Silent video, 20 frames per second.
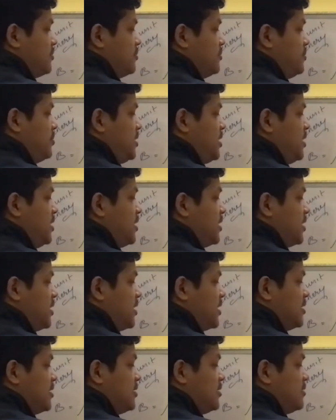B
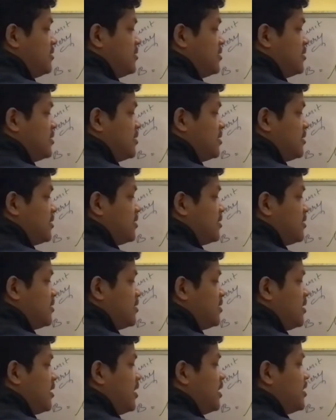and
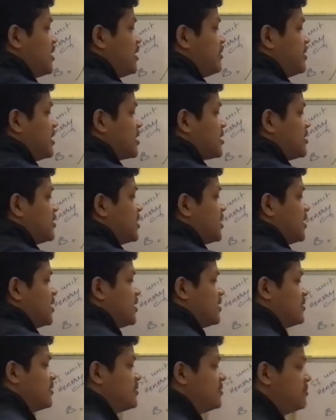area vector A,
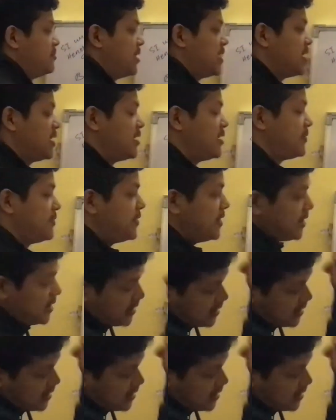magnetic field